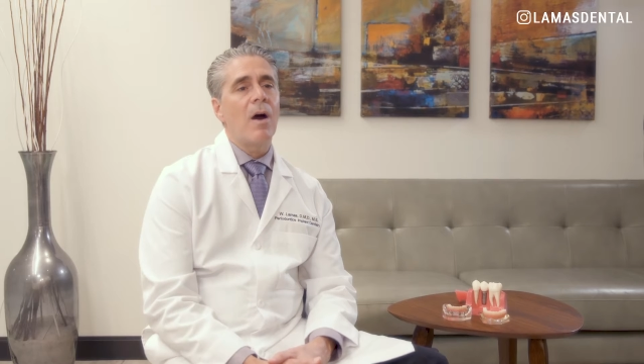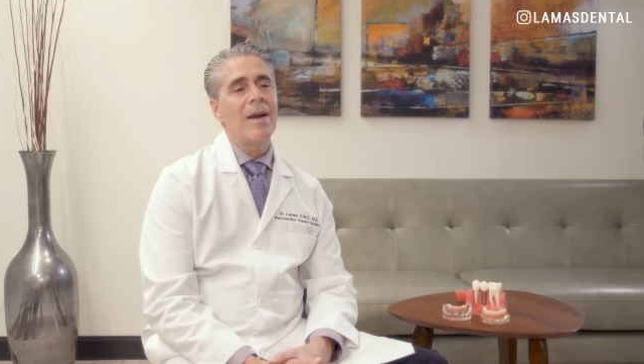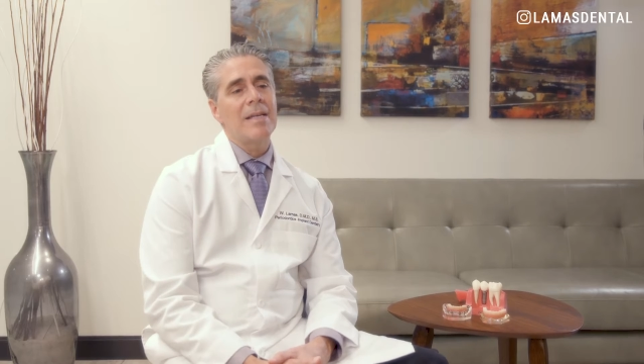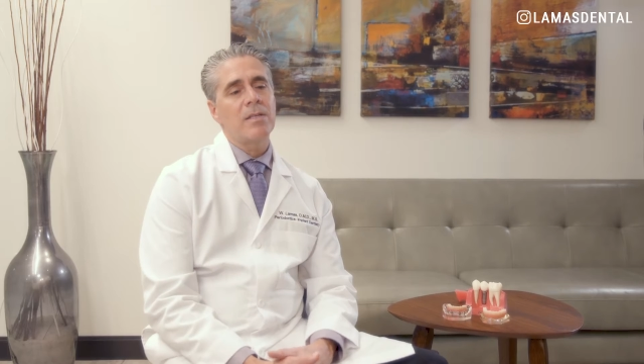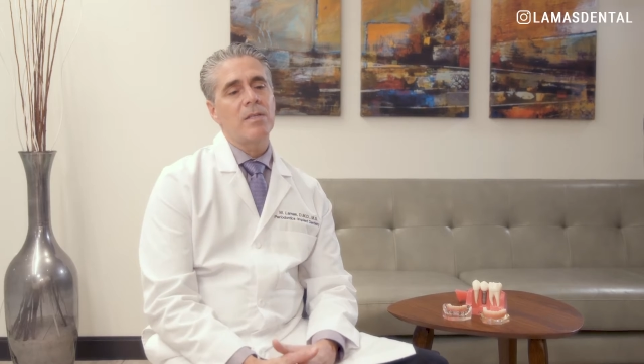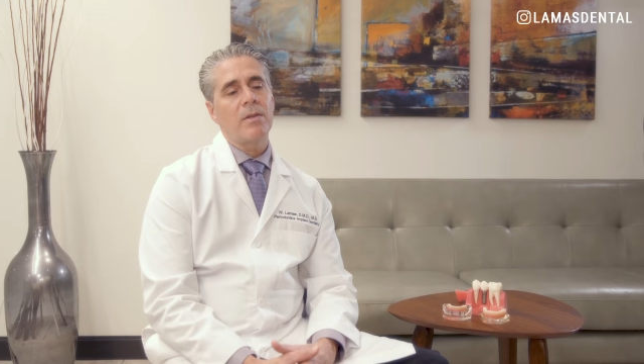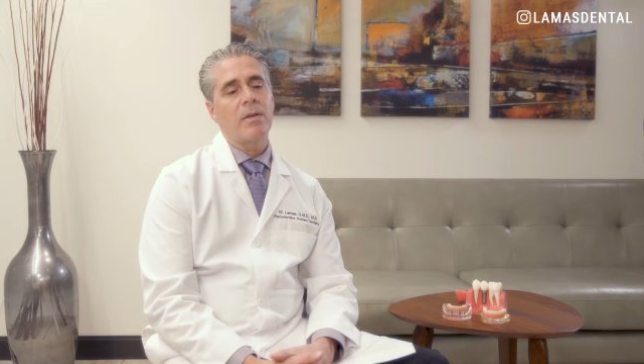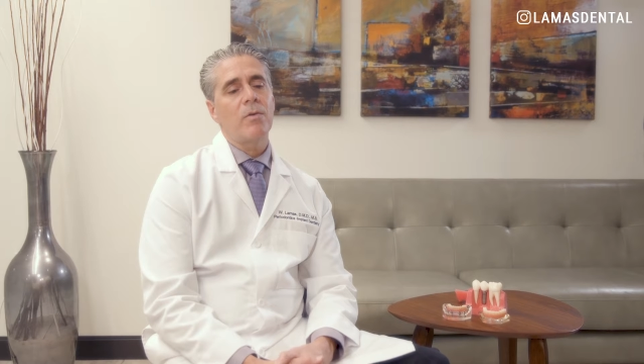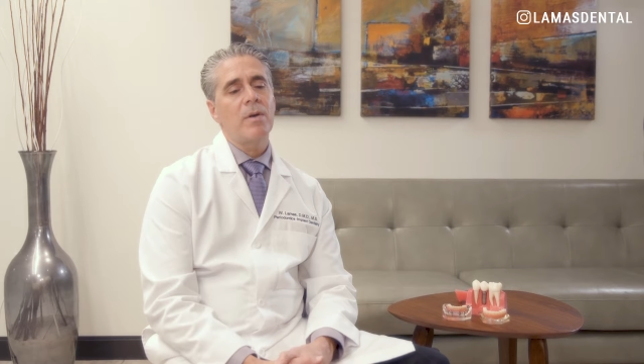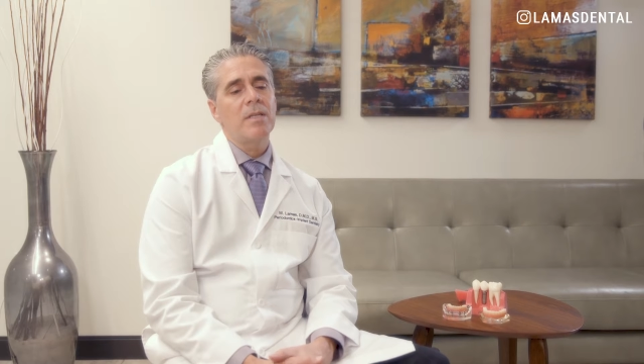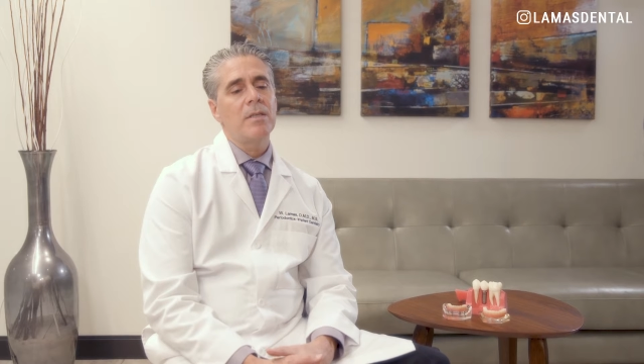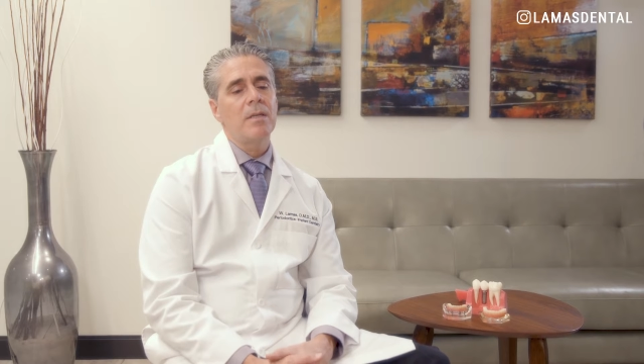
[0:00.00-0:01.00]
All right, so the
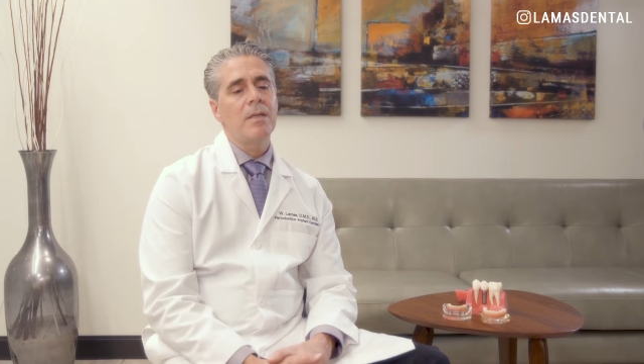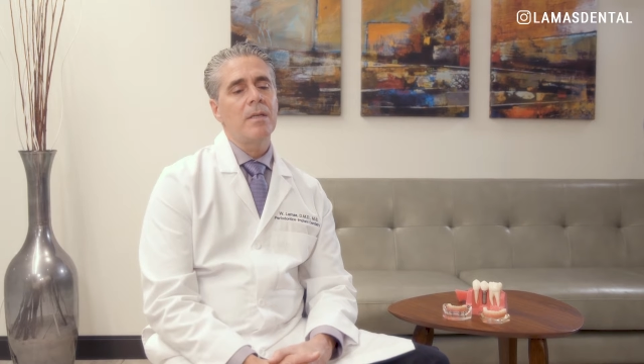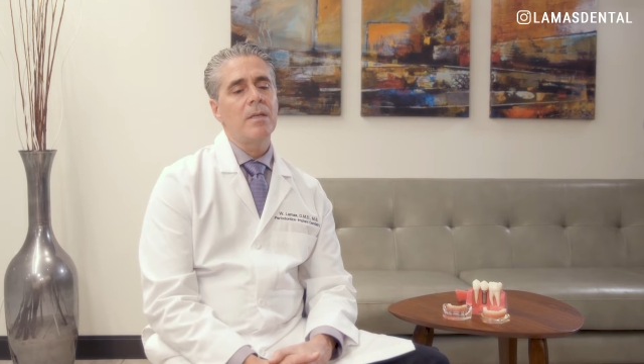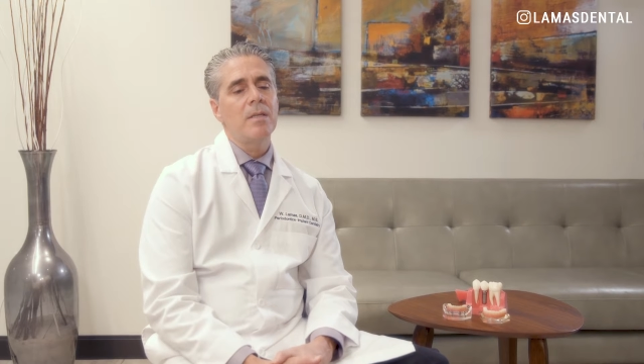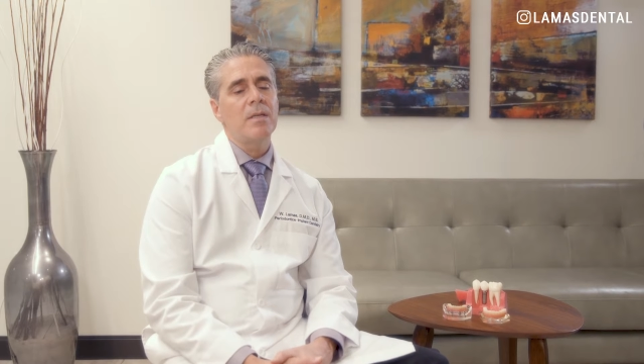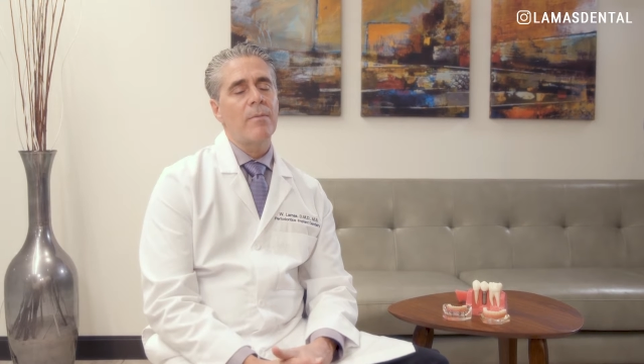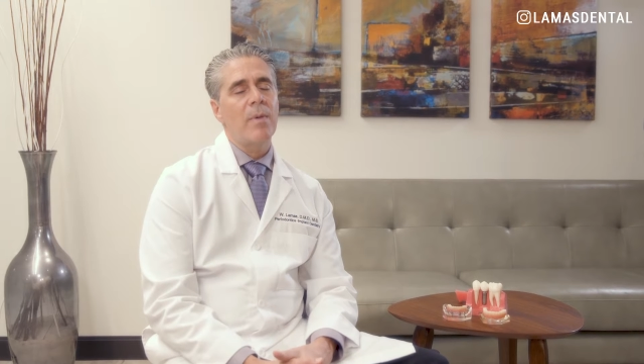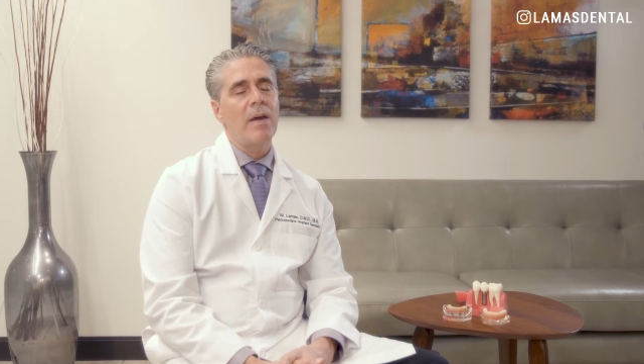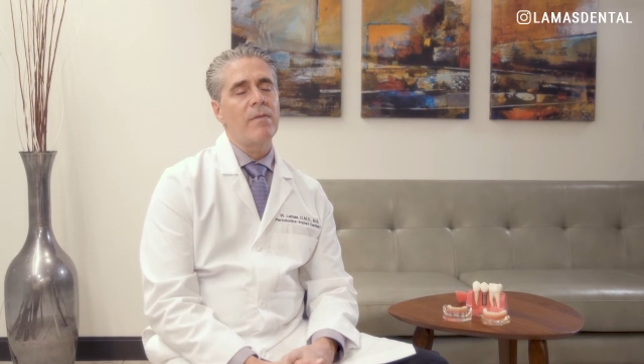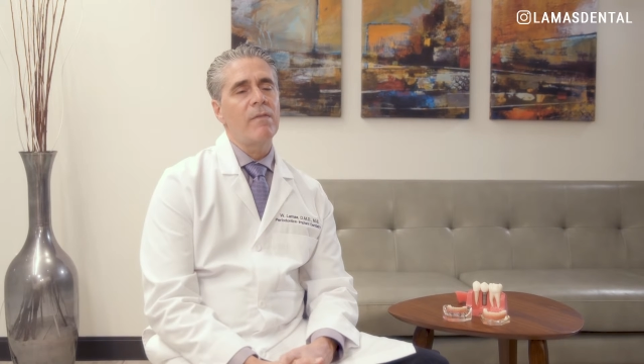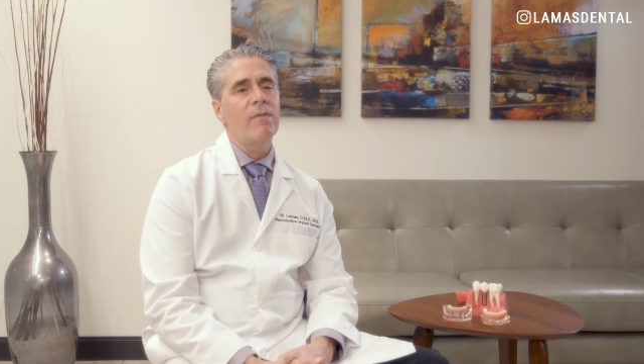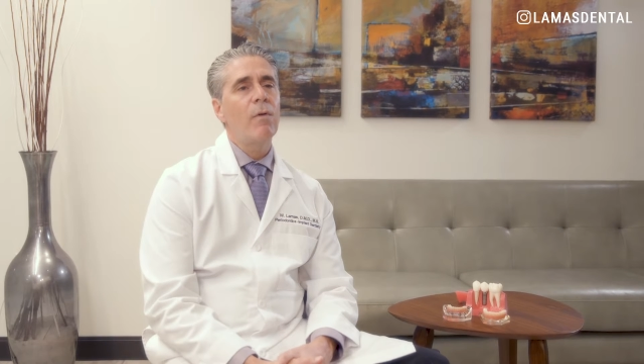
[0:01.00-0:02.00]
question is, I'm
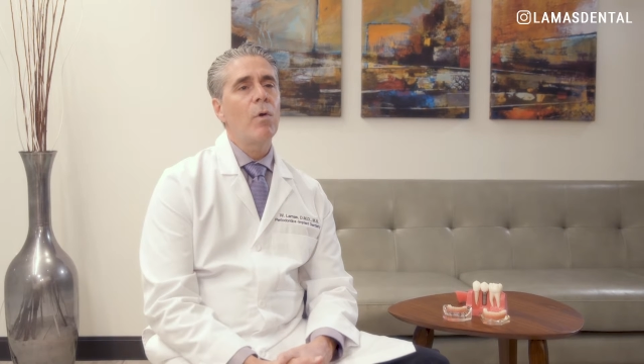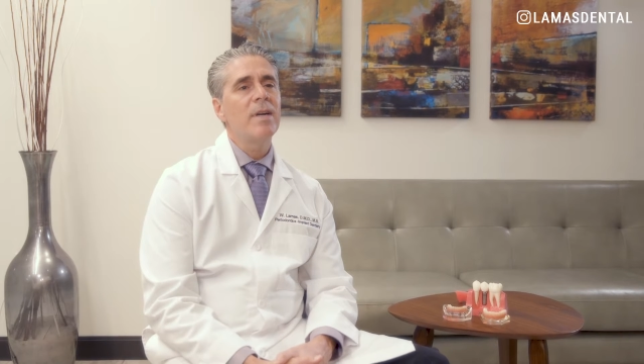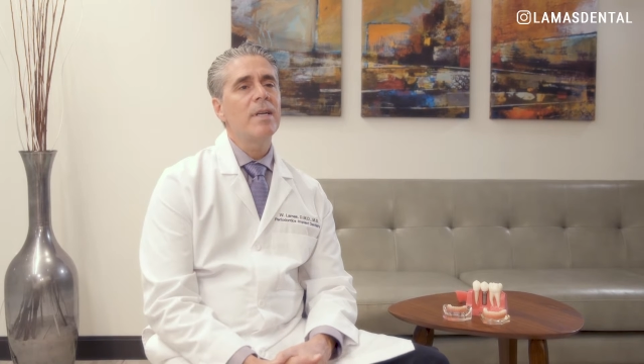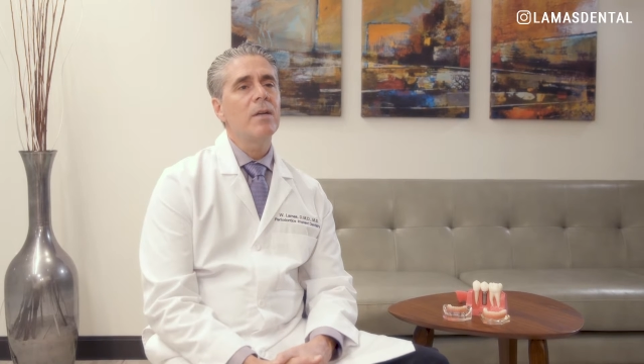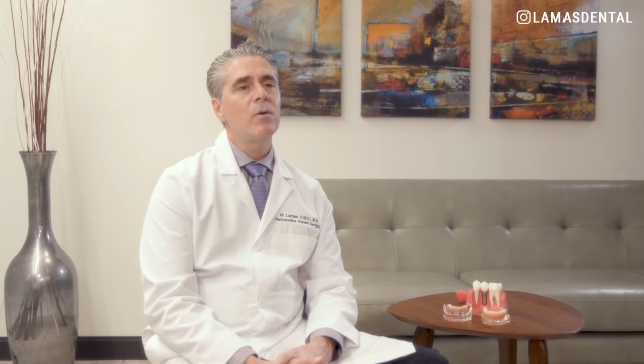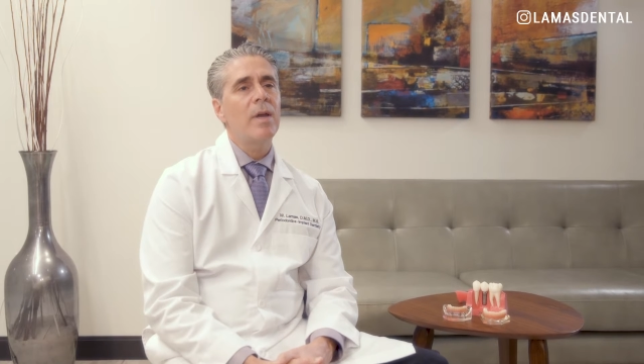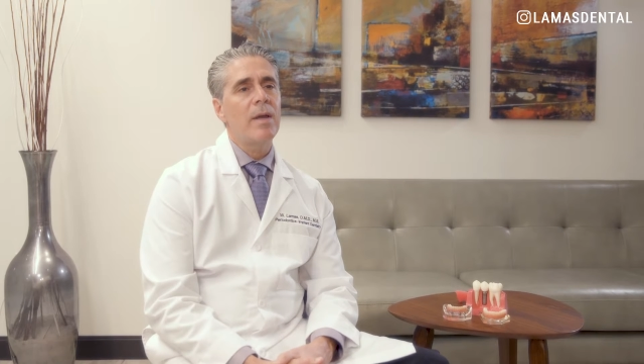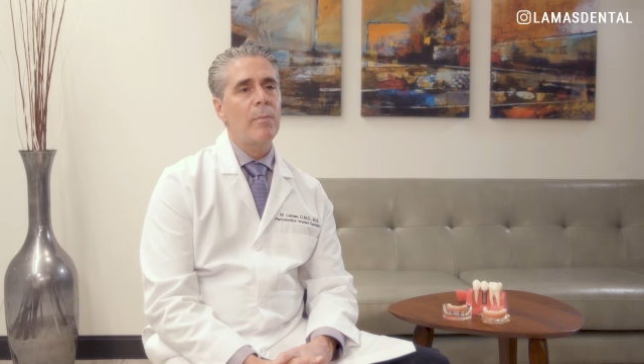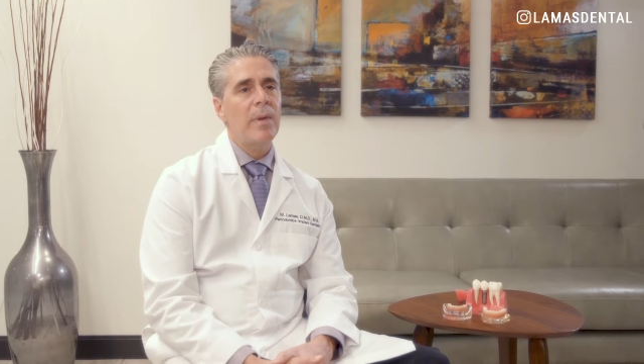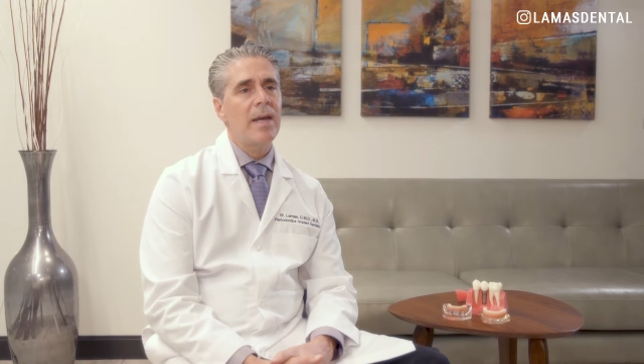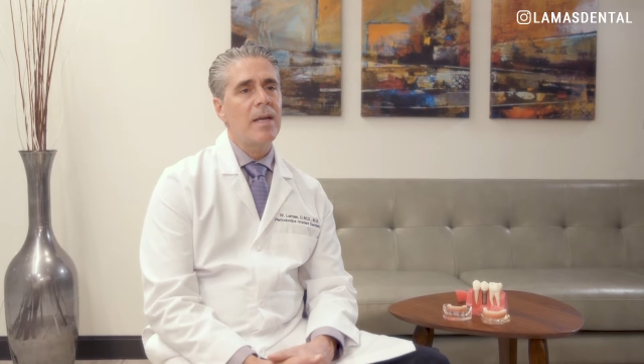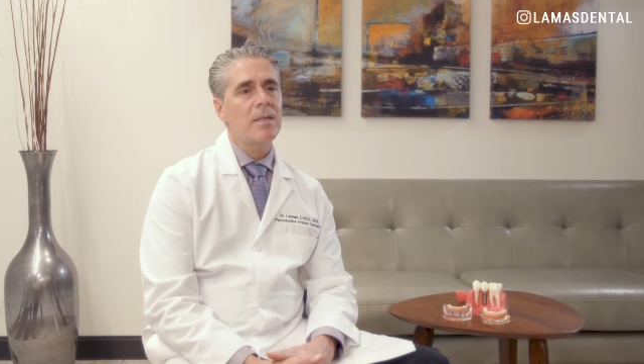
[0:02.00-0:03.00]
having four dental
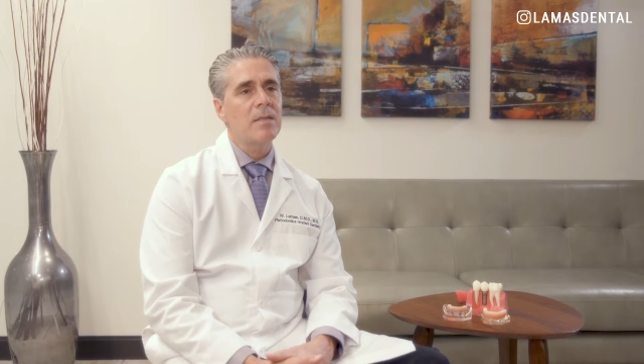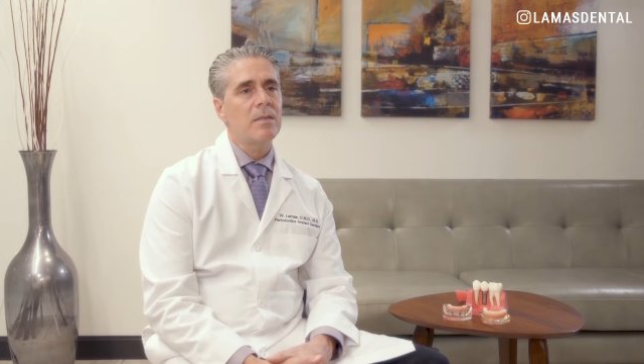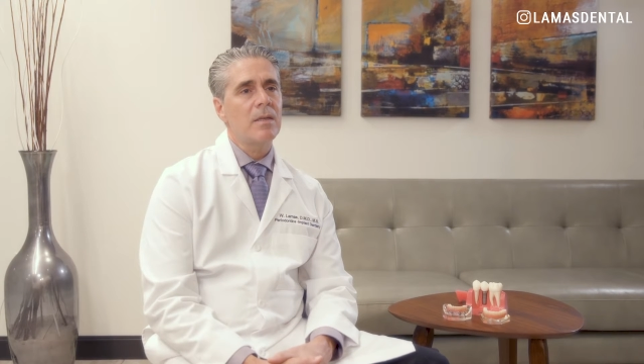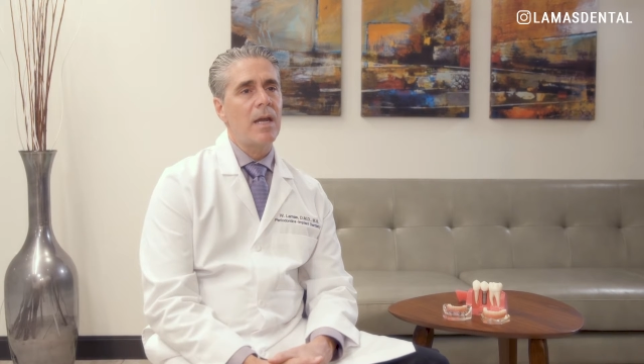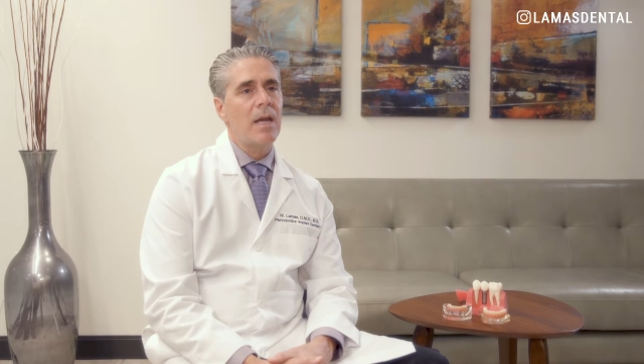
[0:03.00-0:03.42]
implants